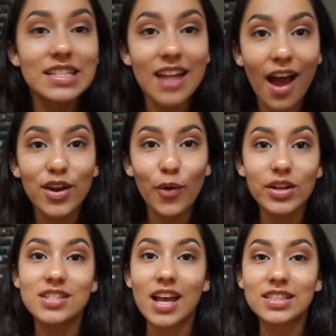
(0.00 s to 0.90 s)
not know
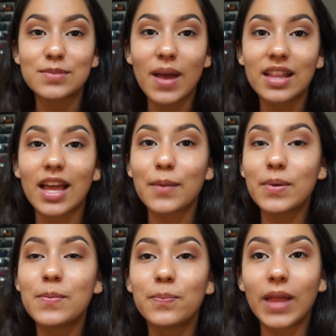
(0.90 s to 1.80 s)
what dense meant. Like
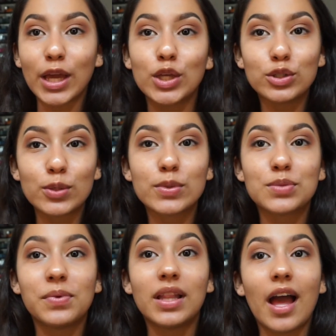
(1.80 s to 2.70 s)
people, like
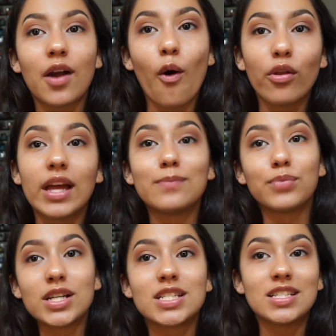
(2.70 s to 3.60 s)
YouTubers be like, oh, that
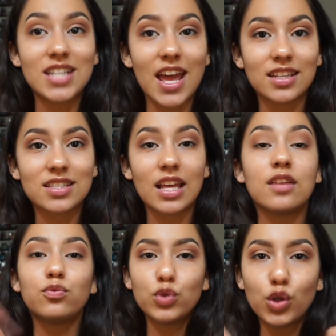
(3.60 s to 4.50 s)
brush is dense. And
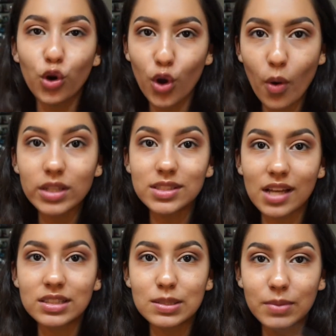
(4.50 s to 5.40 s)
if you don't know what
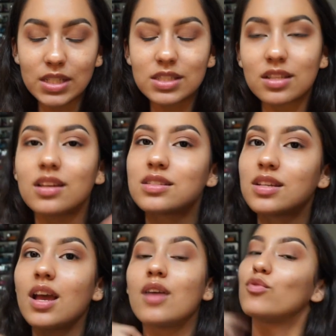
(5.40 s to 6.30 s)
dense means, because
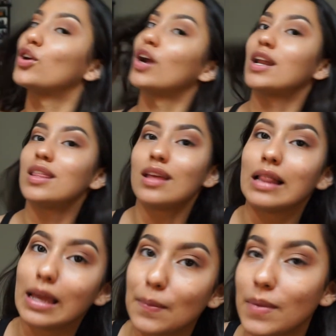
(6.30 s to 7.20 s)
if you're anything
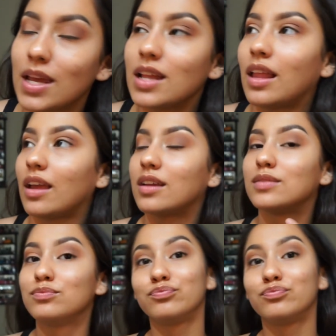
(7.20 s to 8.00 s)
like me, like